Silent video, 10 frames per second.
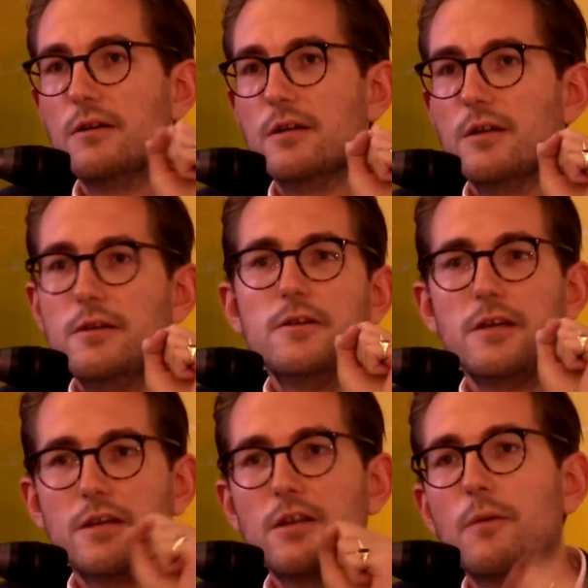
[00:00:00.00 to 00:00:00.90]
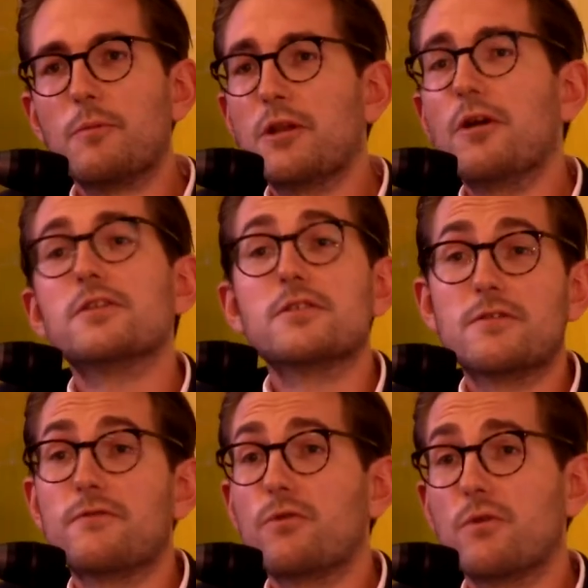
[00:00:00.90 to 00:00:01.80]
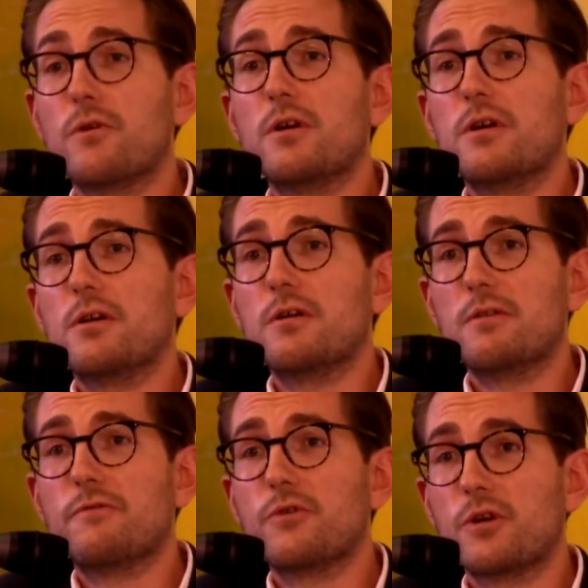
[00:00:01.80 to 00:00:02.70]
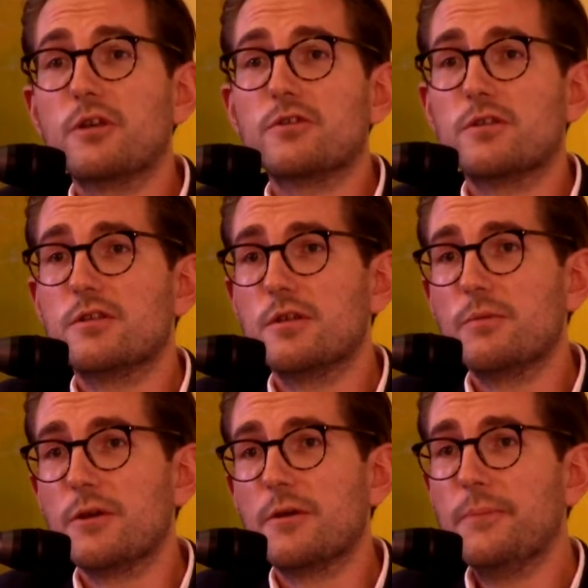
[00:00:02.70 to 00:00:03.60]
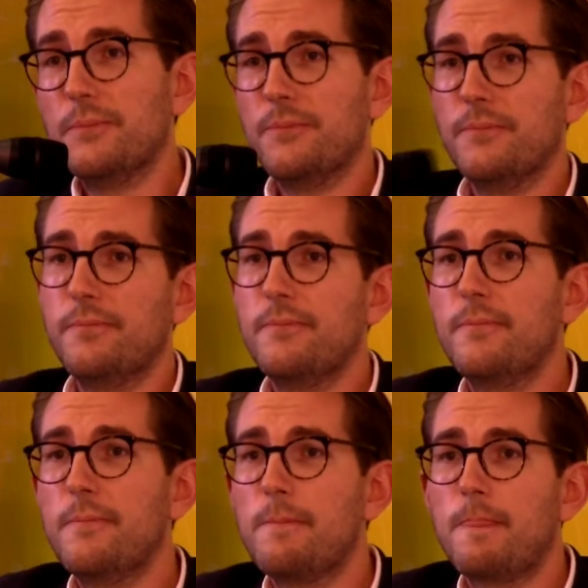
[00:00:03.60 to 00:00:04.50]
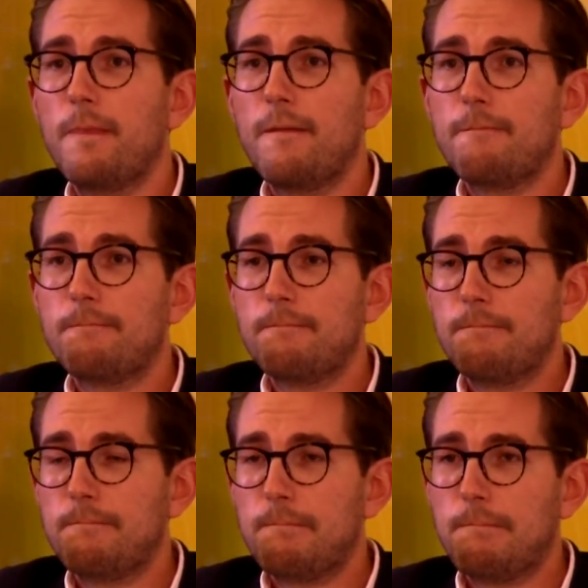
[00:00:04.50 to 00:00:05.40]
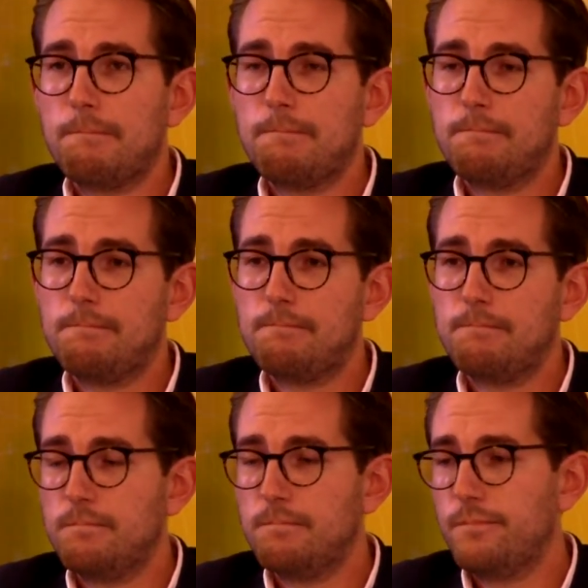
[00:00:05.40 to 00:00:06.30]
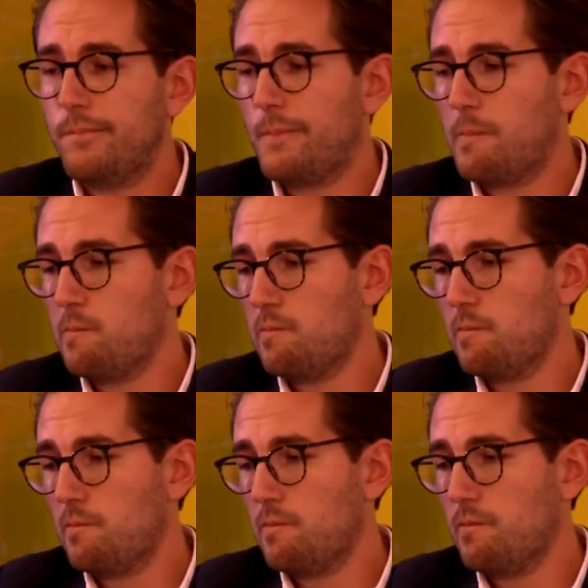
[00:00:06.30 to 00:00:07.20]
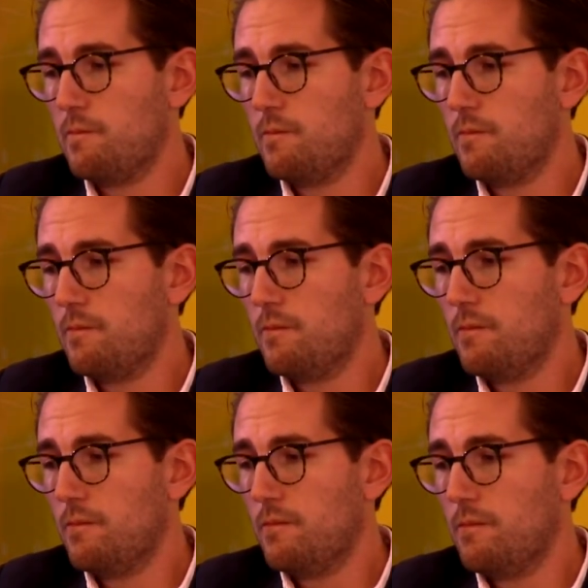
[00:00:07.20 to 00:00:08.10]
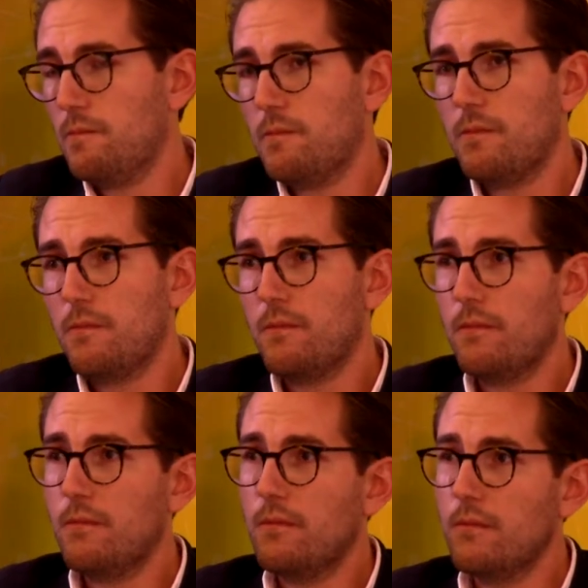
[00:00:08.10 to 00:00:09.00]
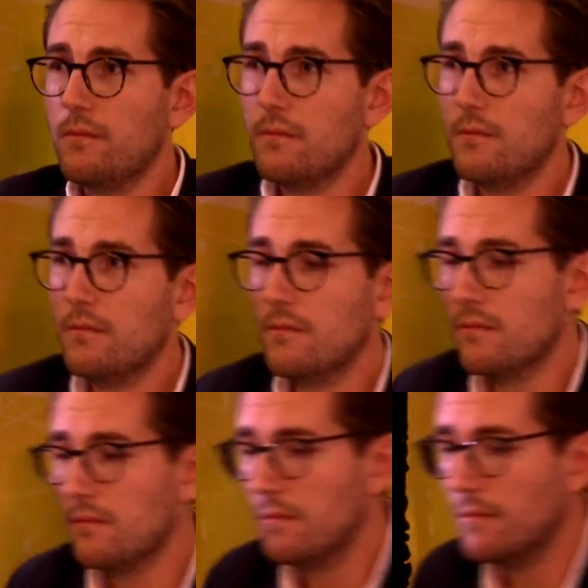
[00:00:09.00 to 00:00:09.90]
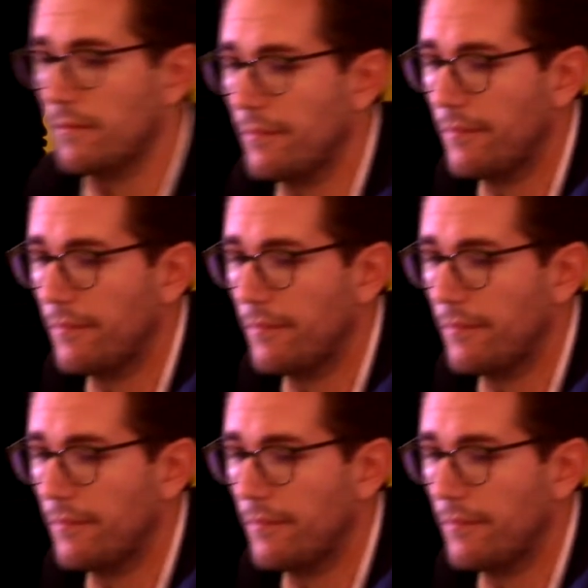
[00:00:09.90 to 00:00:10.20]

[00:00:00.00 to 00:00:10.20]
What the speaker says: it's your constituency in one way or the other that is affected by an internet disruption, whether it's from an economic perspective or from a human